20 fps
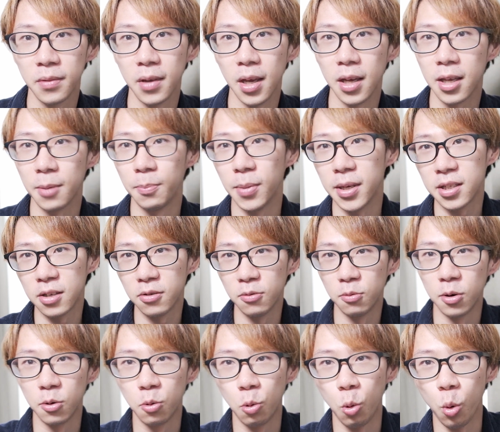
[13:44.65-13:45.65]
and you can basically
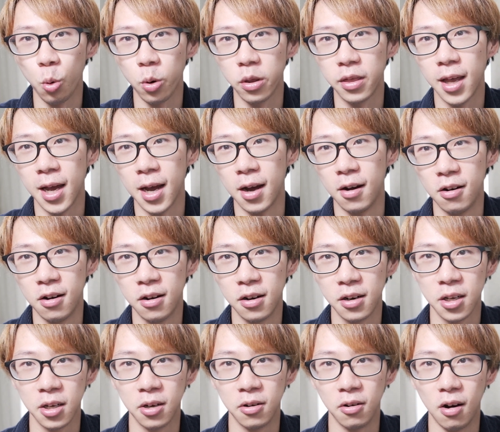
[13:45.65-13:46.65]
record that
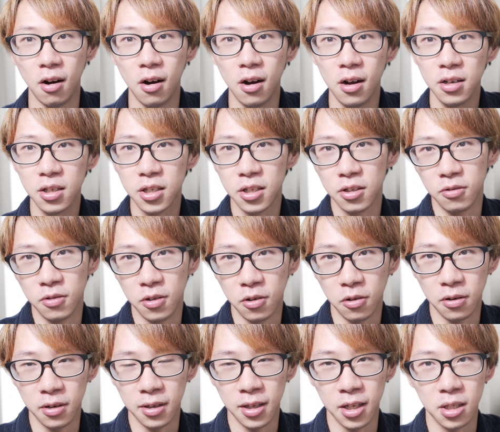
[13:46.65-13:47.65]
audio onto
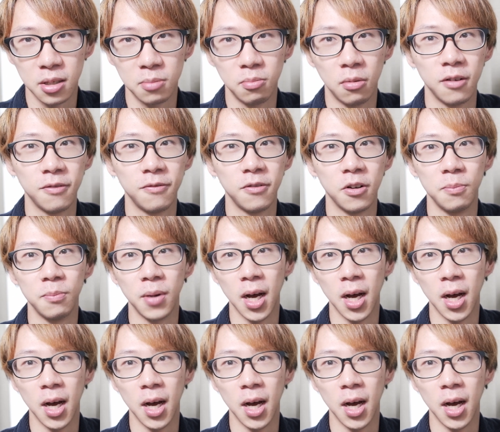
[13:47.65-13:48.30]
your like smartphone.